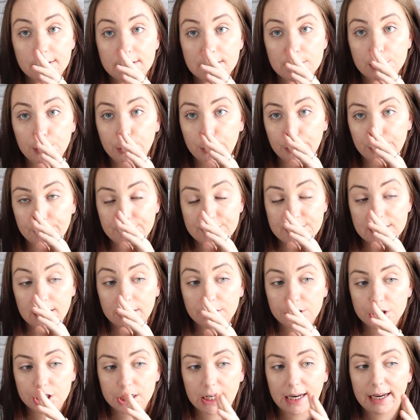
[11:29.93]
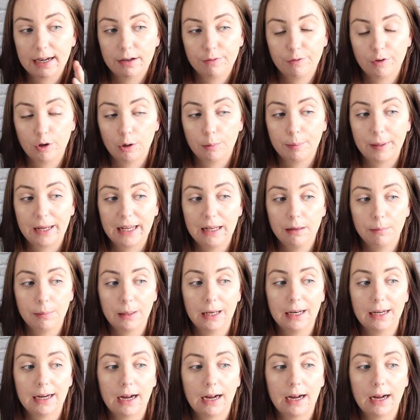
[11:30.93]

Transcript: sort of sunshade for your baby.